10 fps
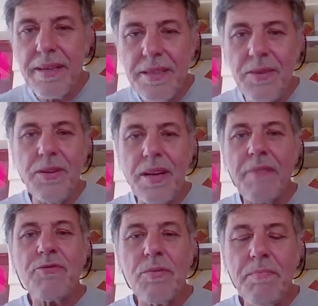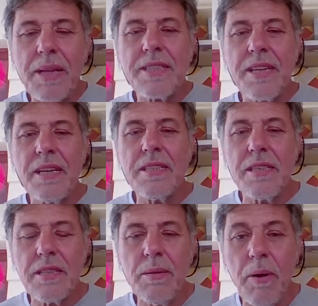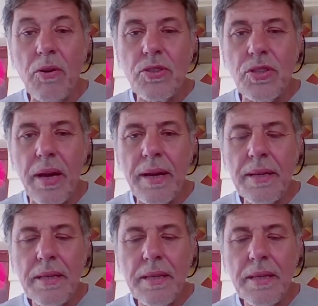you know, you'd have some mad scientist laboratory